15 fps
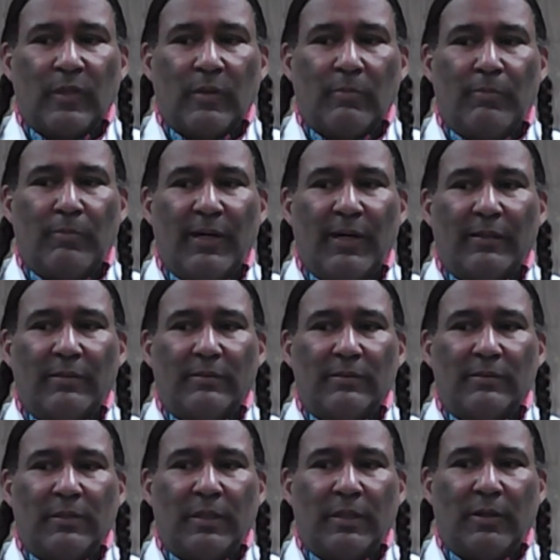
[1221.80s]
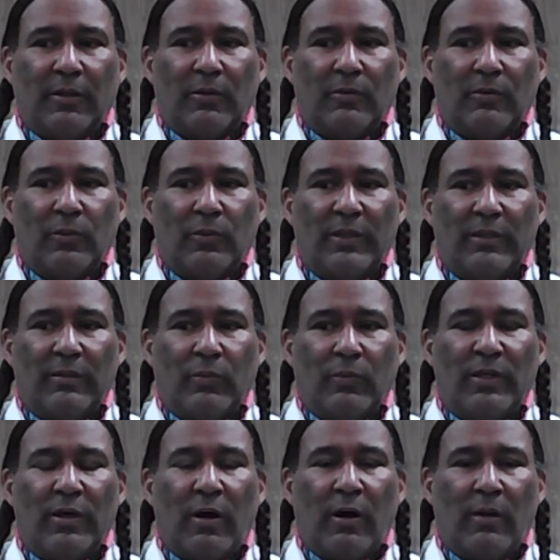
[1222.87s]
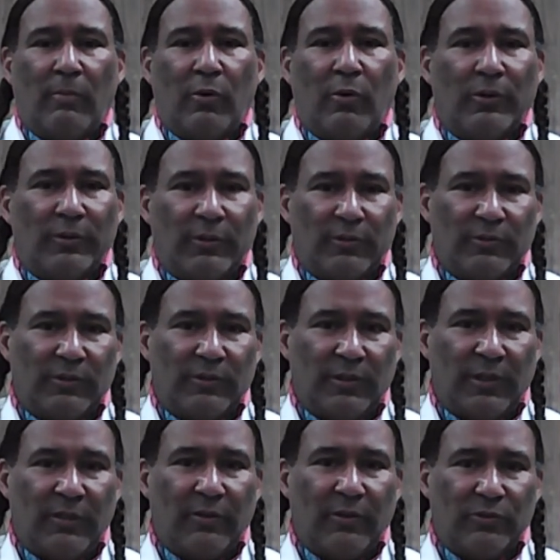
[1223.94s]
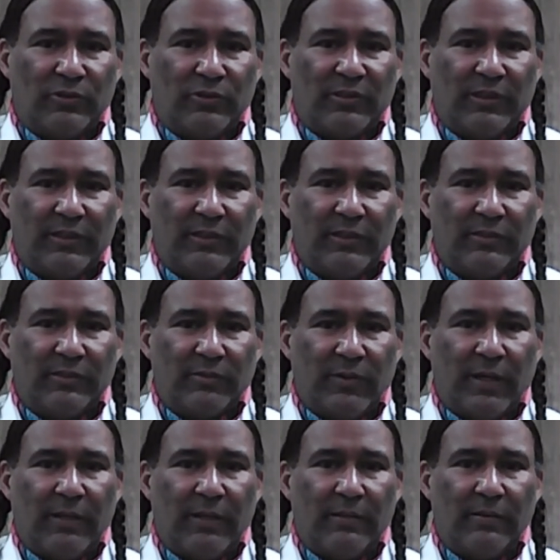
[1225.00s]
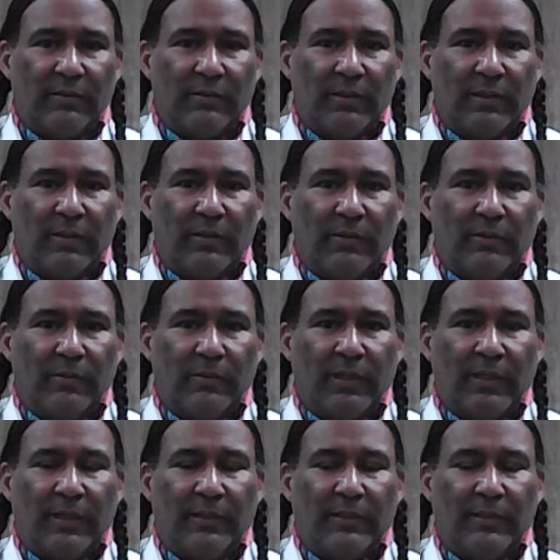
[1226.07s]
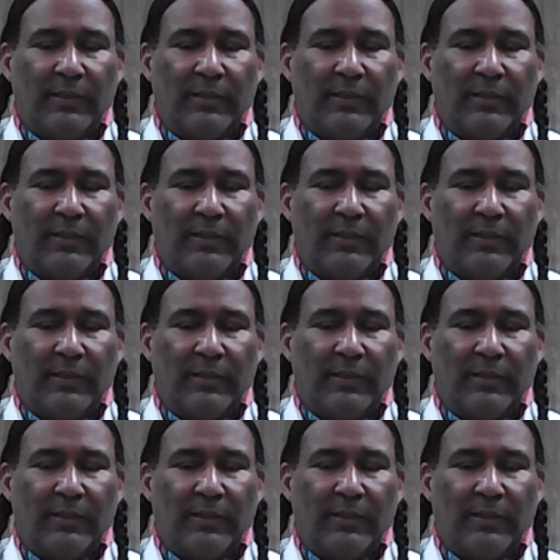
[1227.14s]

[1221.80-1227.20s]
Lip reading: but we are more than those things, right? And